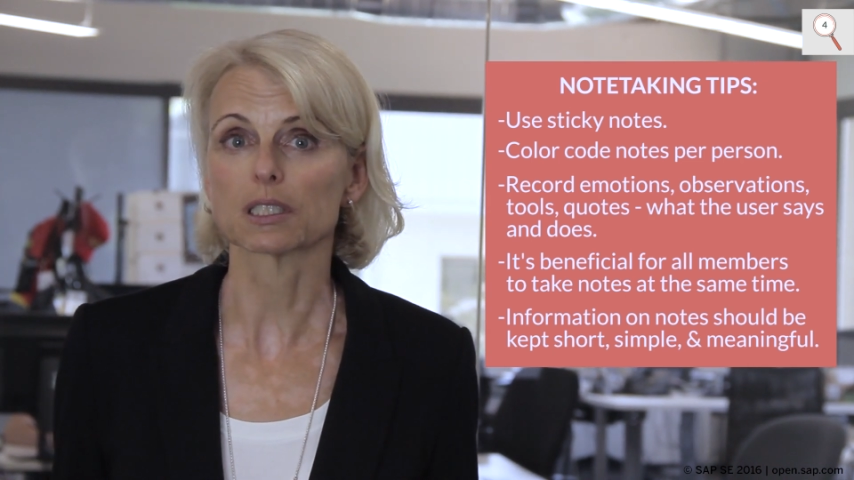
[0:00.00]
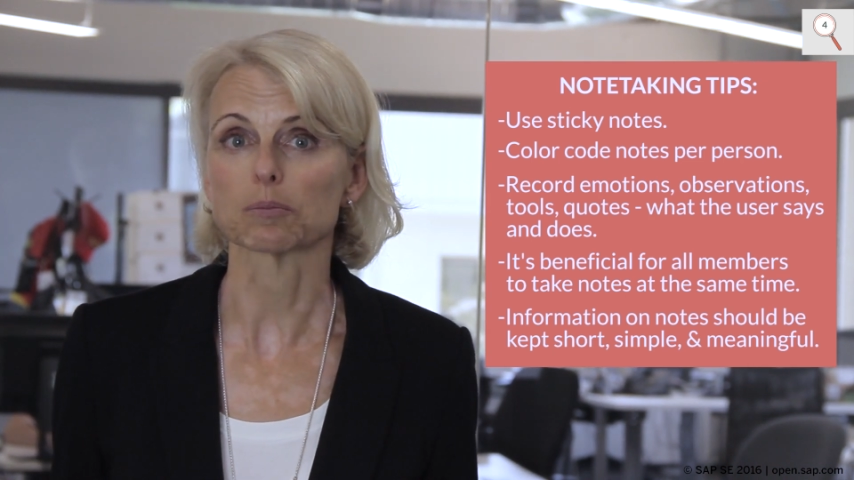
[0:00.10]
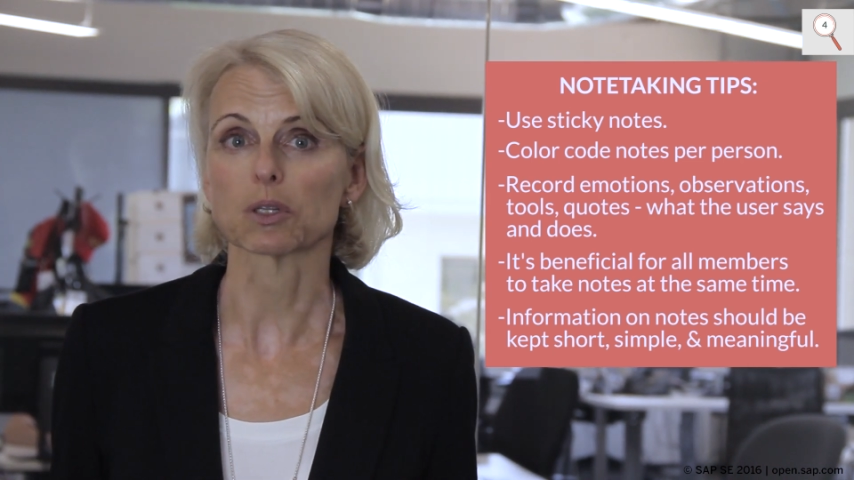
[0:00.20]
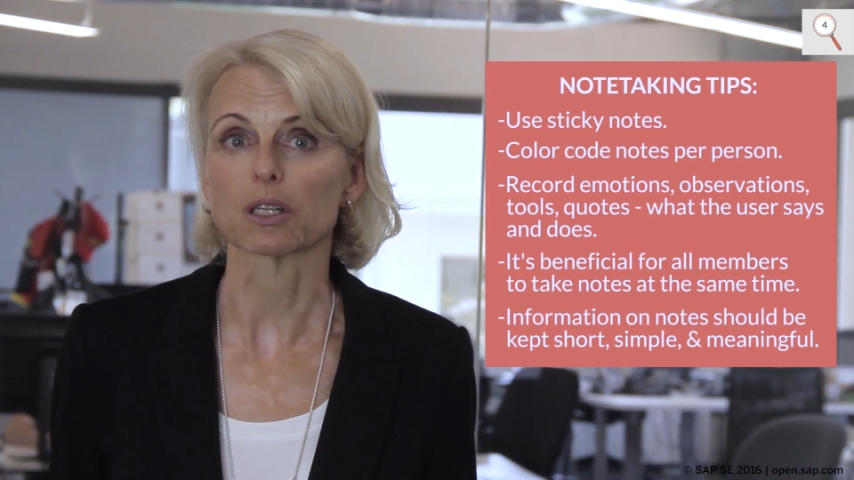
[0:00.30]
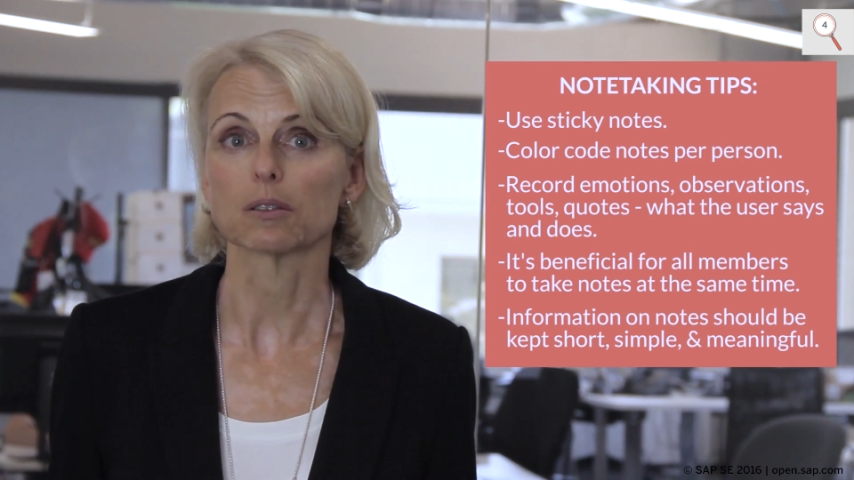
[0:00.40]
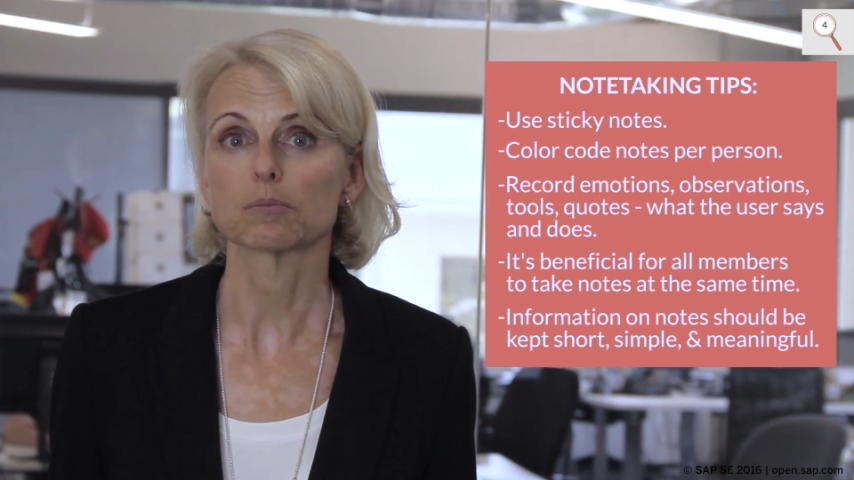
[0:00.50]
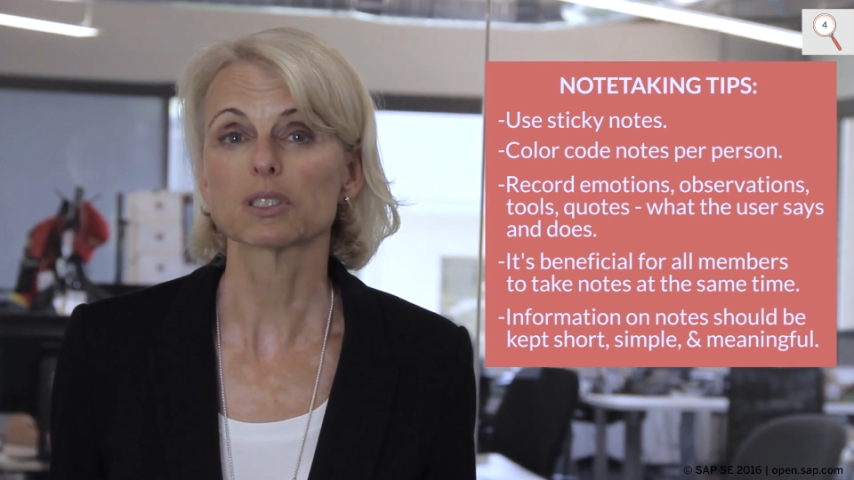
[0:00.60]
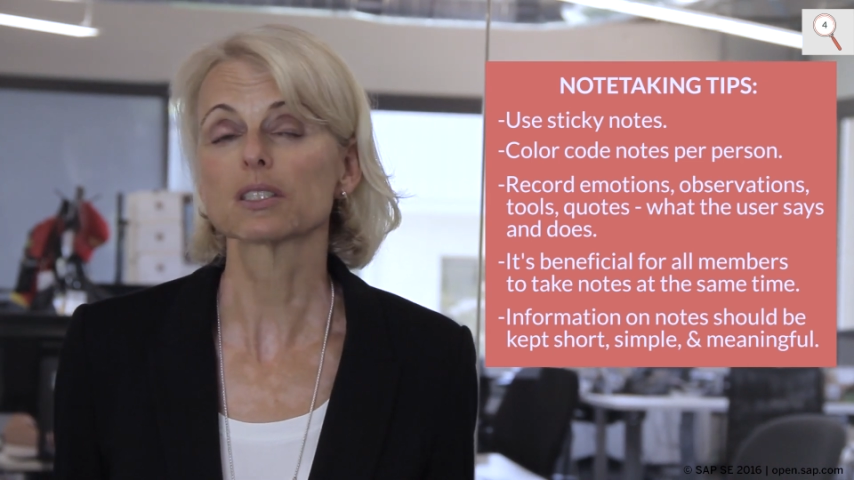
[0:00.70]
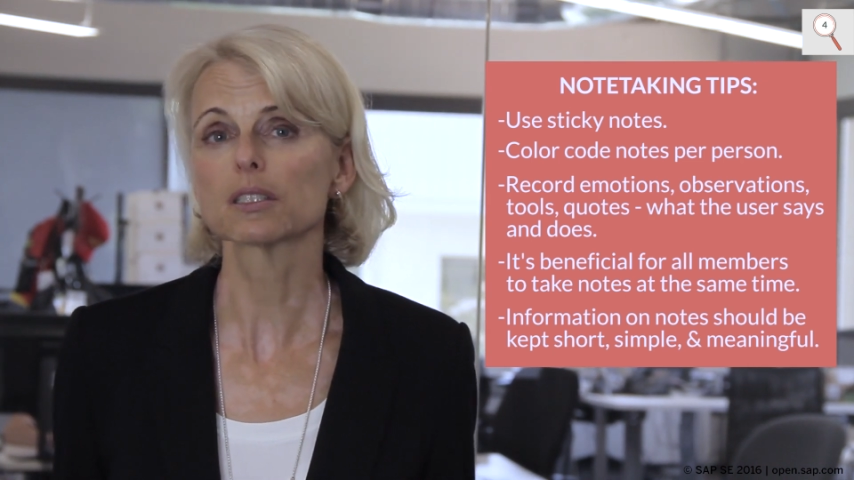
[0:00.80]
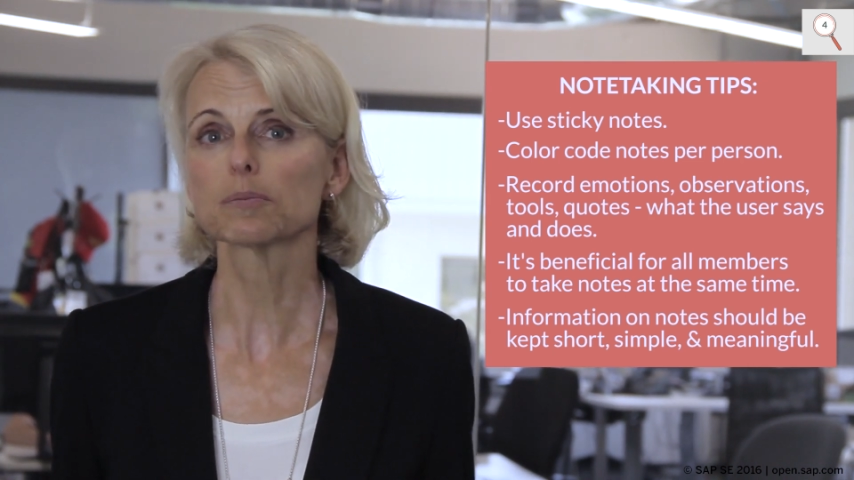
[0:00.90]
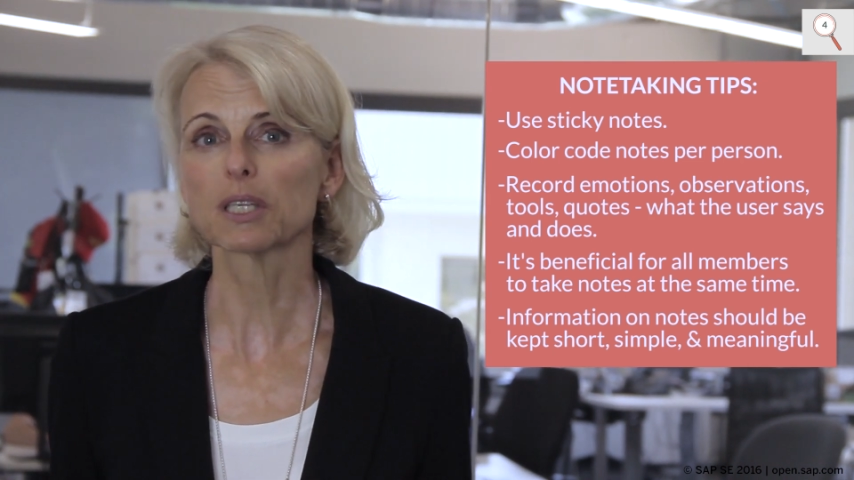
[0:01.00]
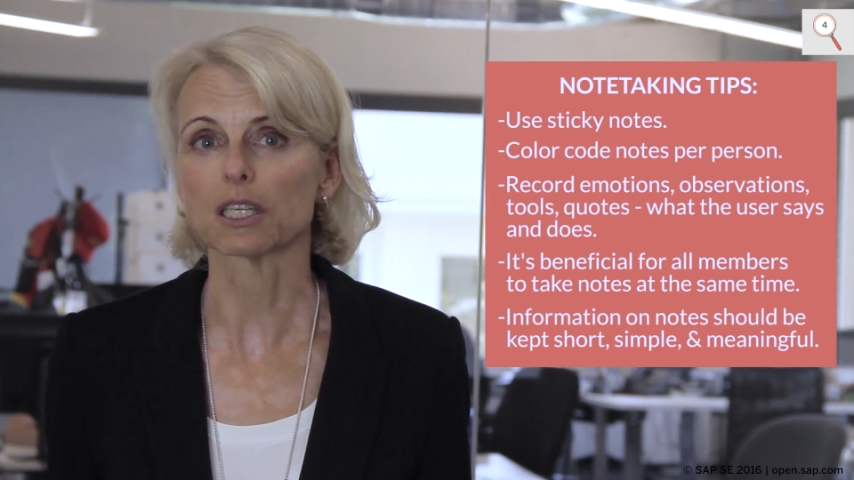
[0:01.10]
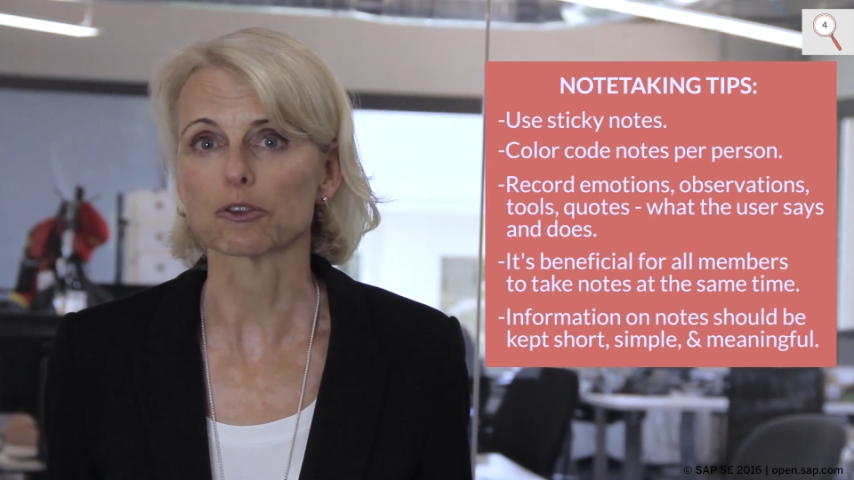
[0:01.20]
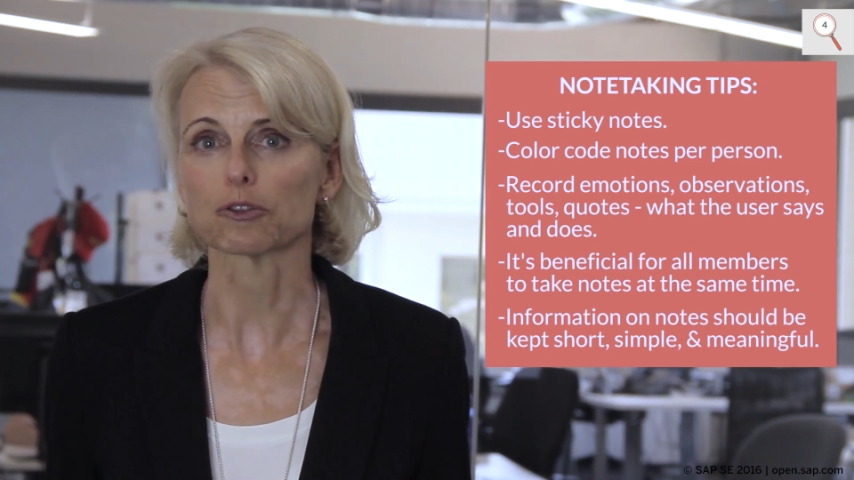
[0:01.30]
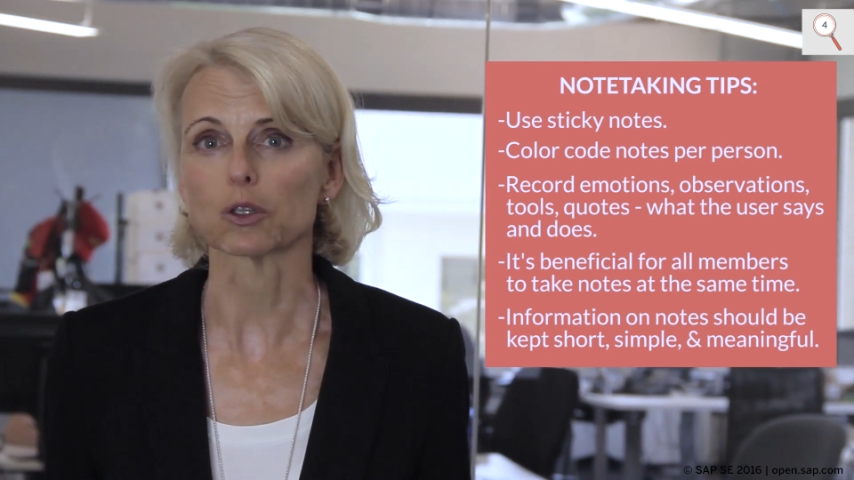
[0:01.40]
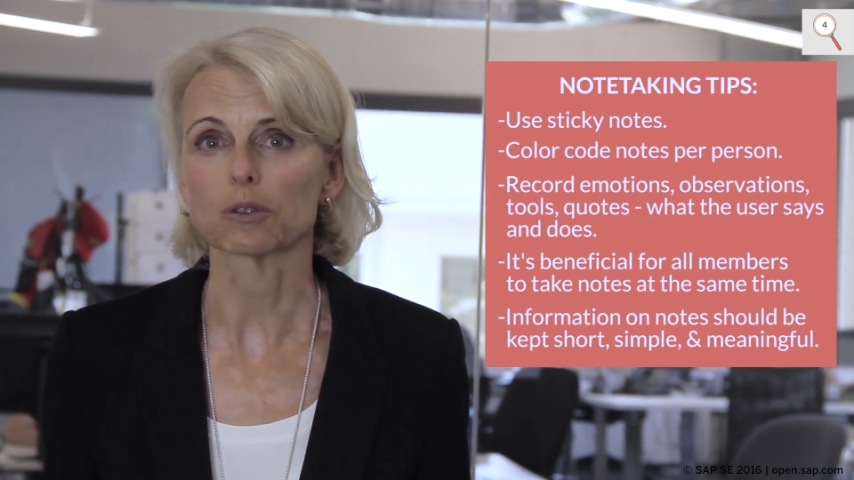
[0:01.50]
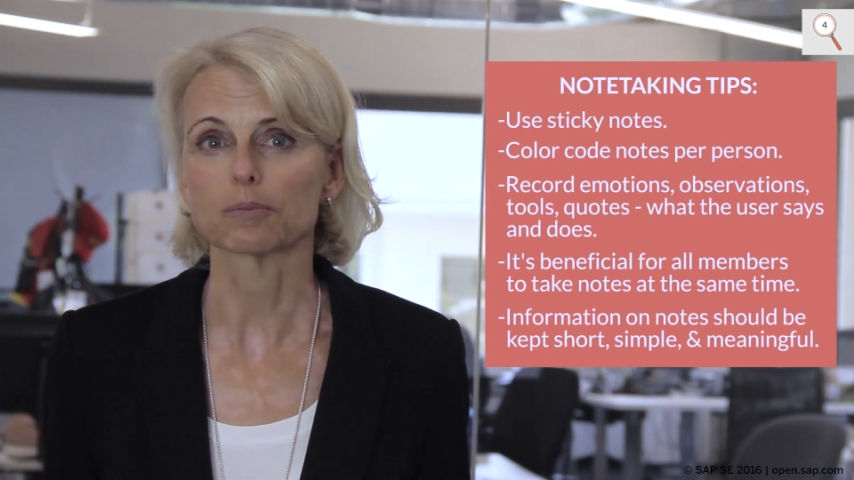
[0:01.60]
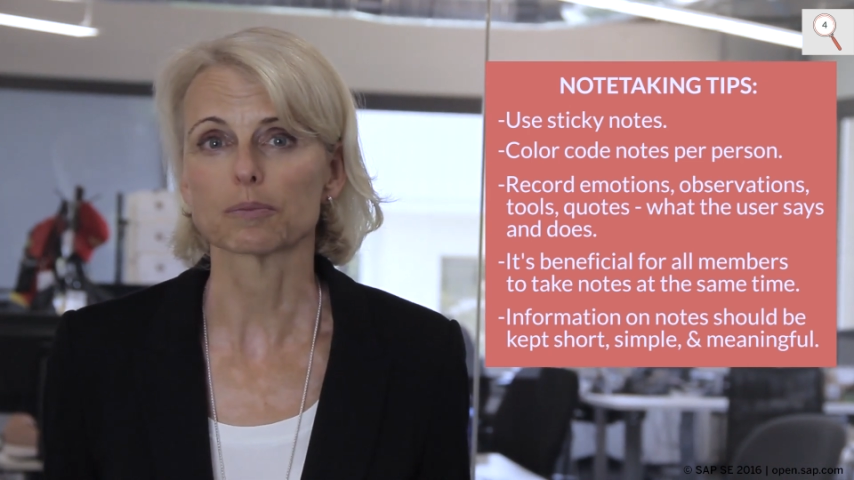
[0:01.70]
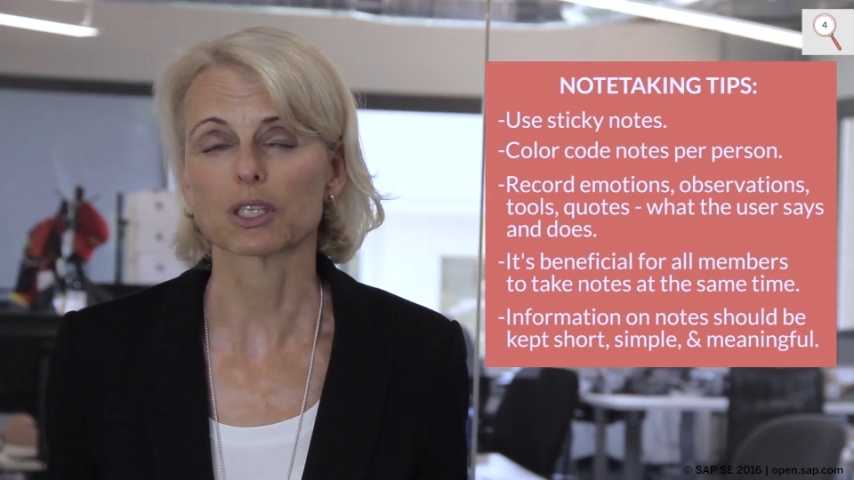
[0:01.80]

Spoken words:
simple, but still meaningful.